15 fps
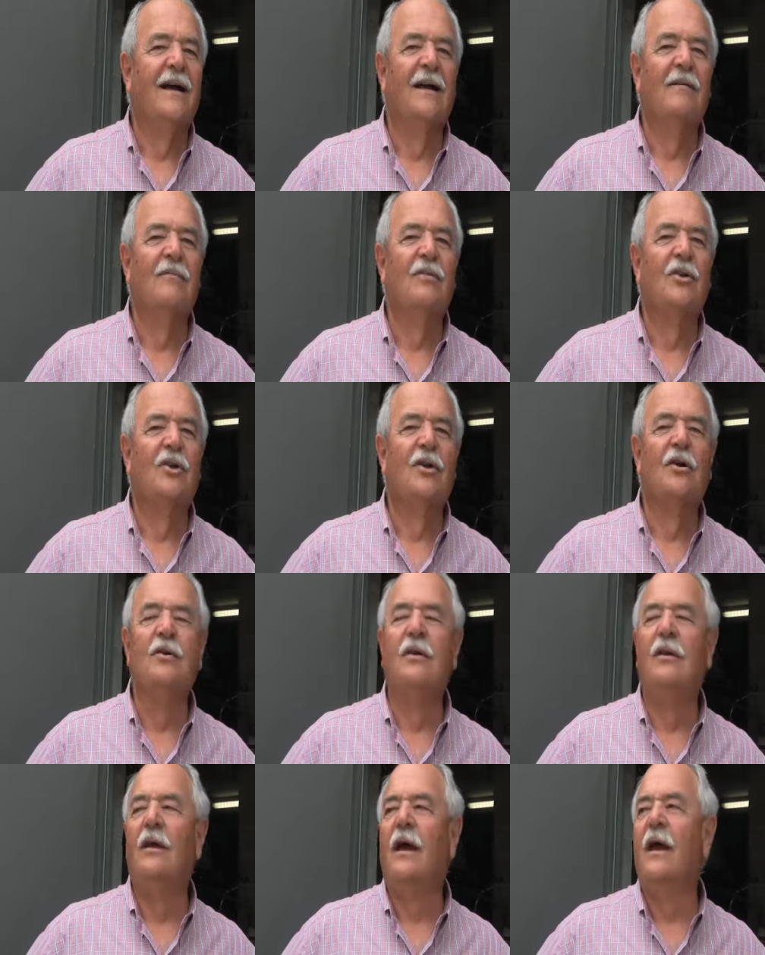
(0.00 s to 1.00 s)
uh, the crew
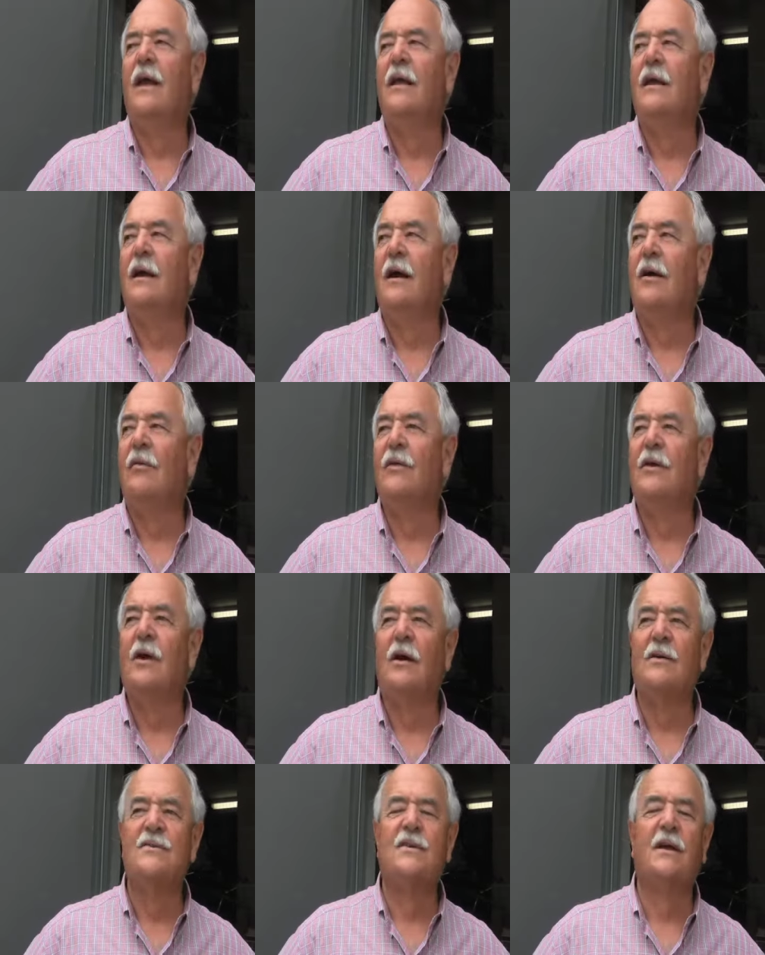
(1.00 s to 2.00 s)
today on the
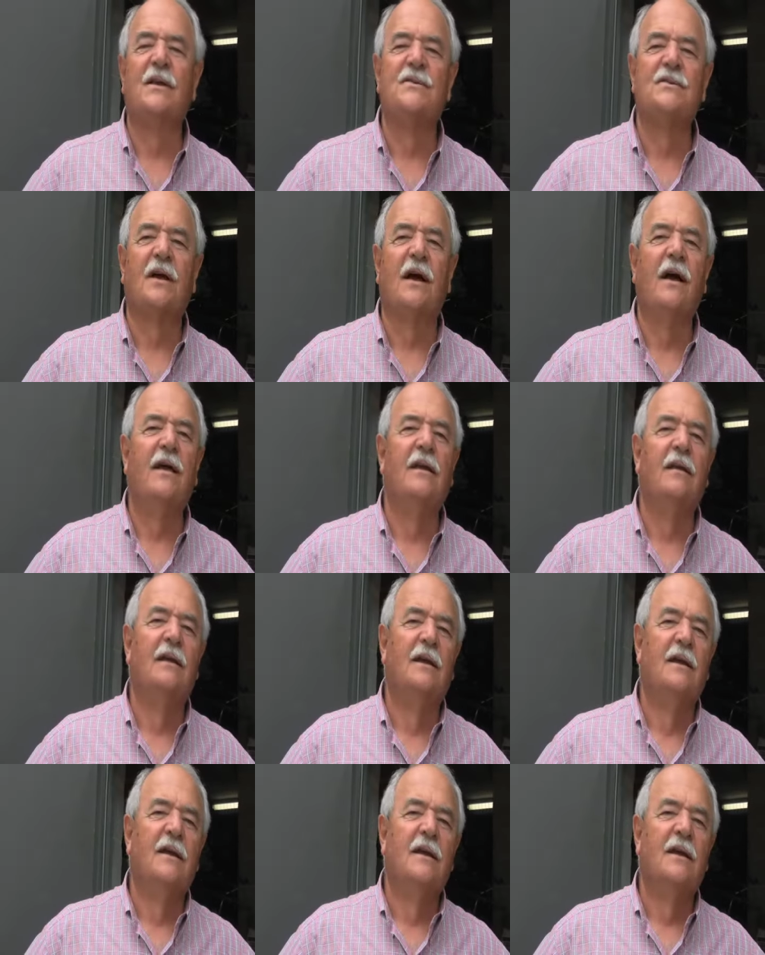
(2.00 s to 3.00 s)
yard sale site
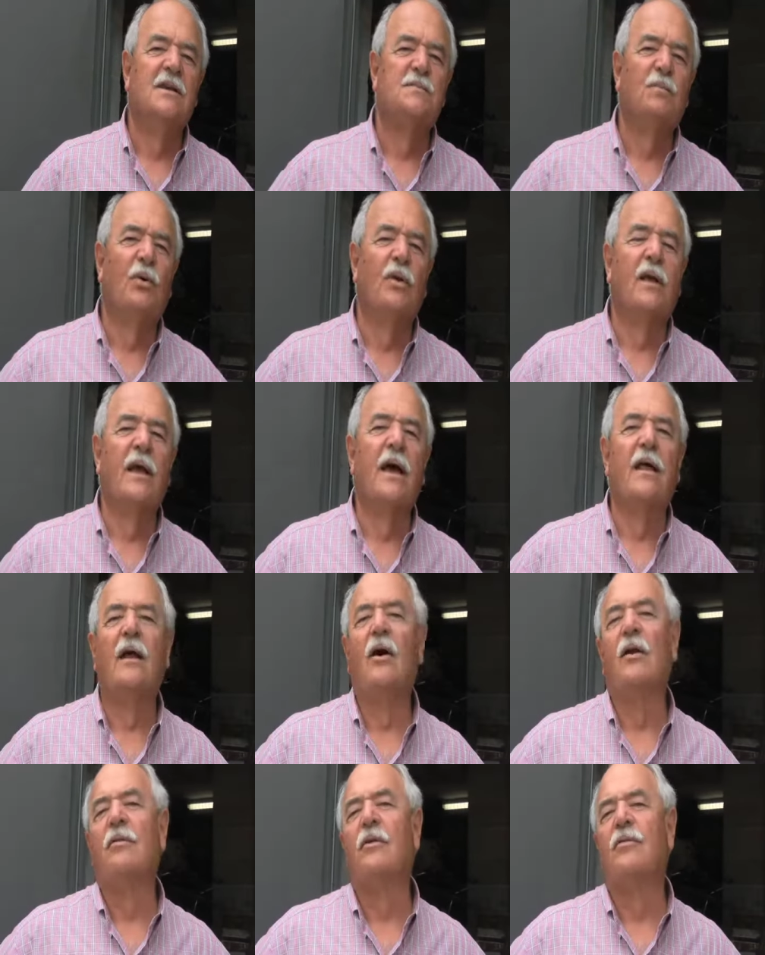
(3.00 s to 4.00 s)
is pulling out
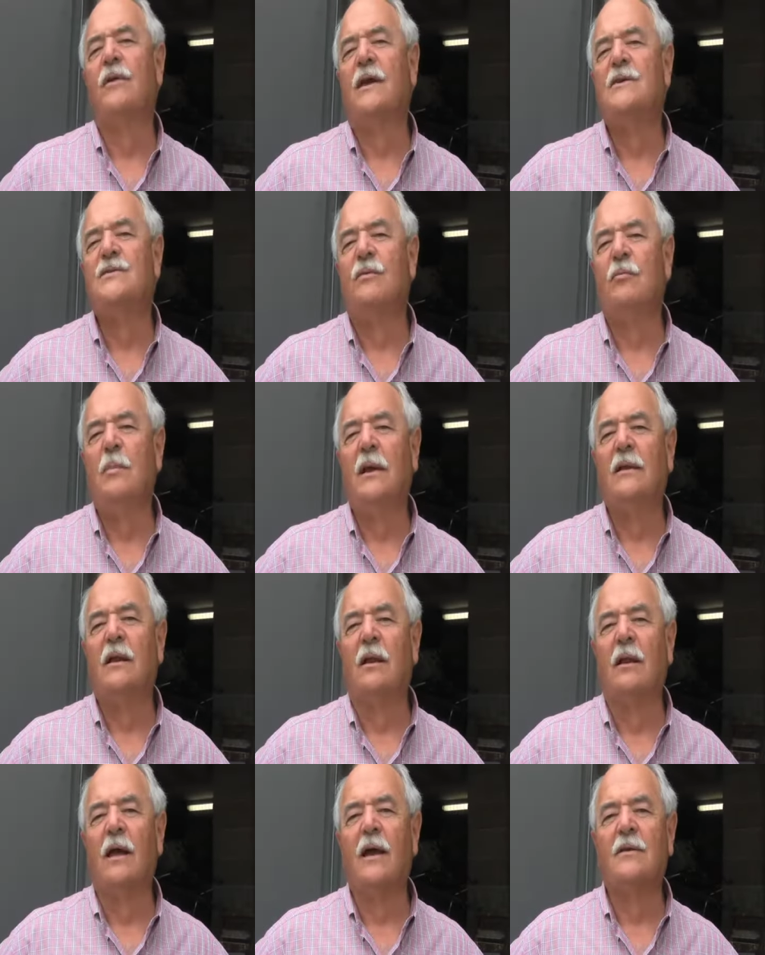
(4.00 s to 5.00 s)
all of the things that we've been
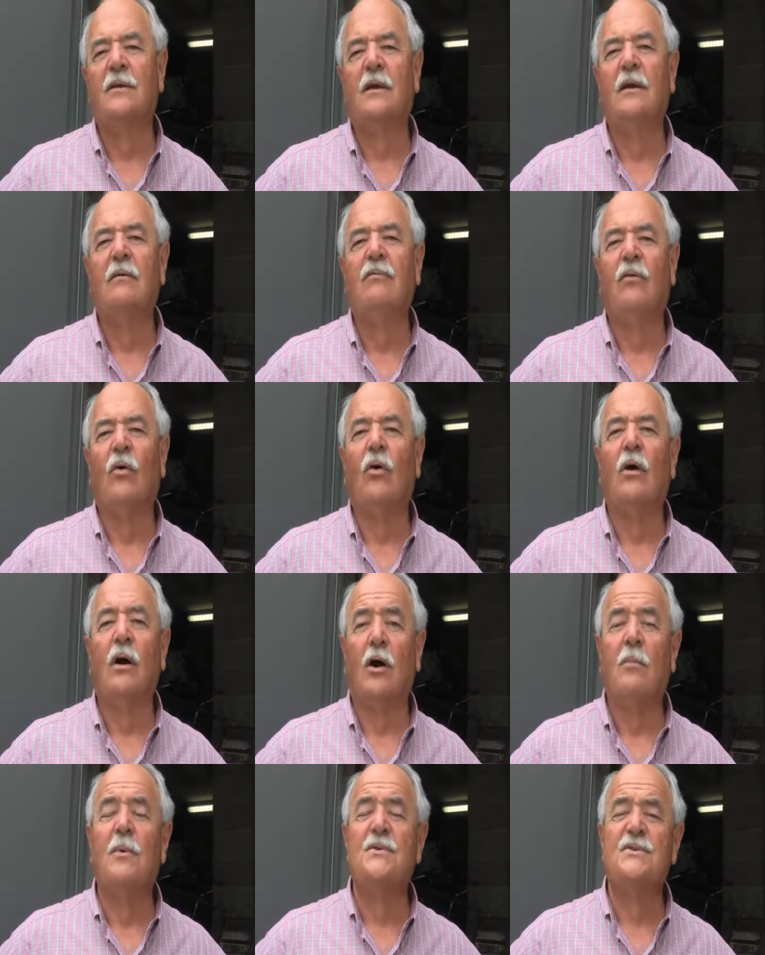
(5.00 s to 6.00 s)
collecting for
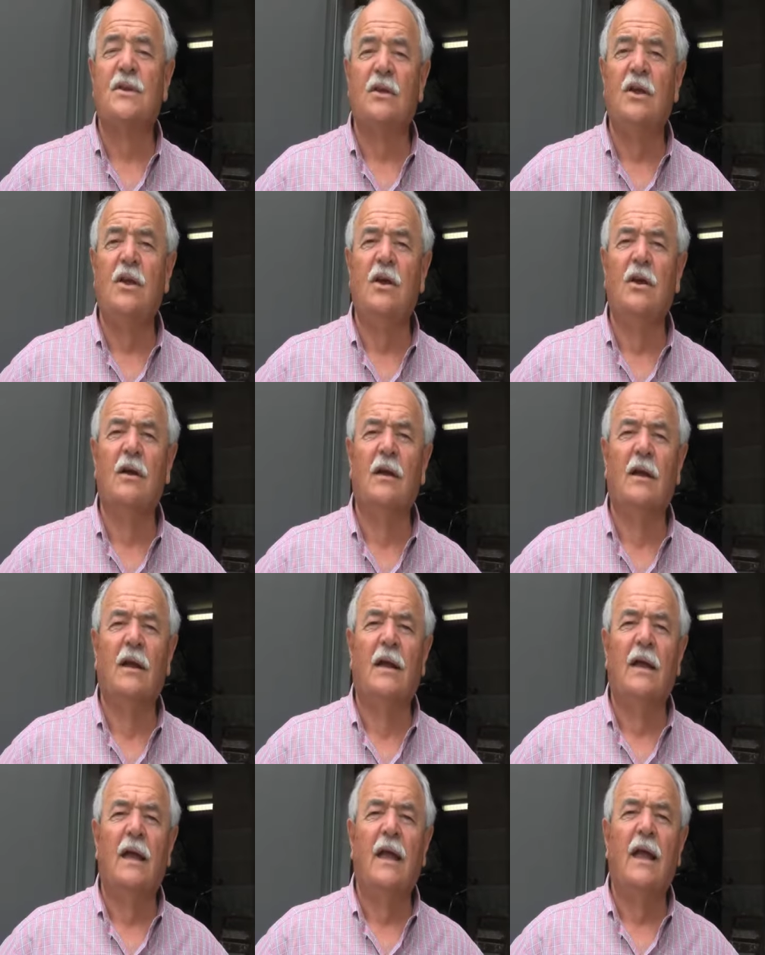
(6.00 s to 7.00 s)
almost a year
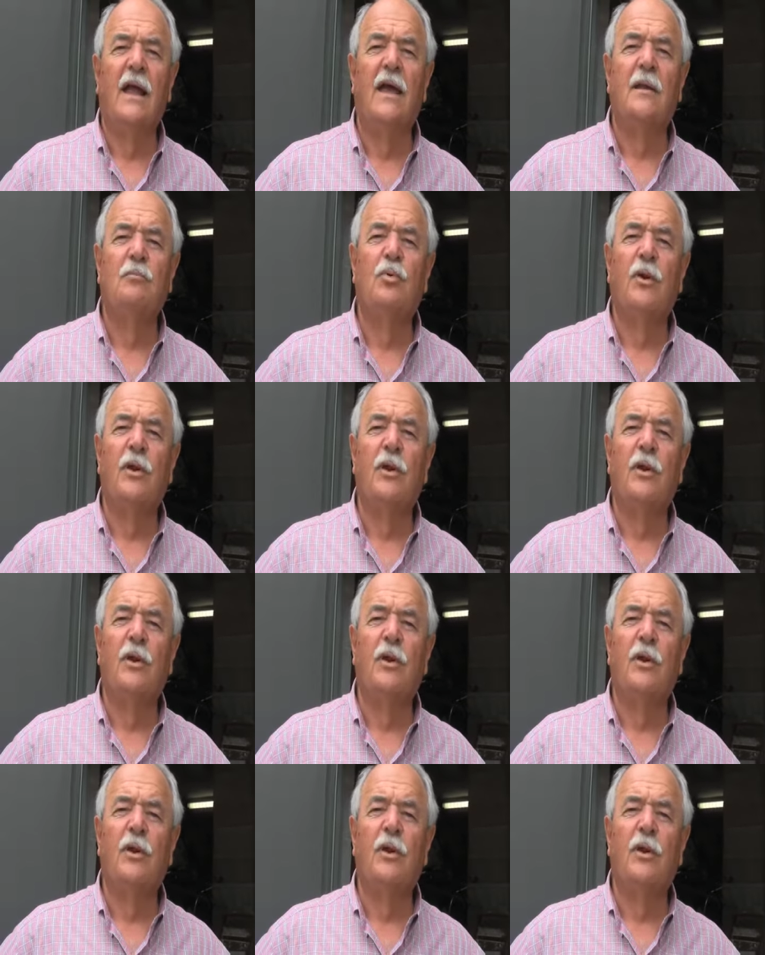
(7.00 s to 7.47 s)
and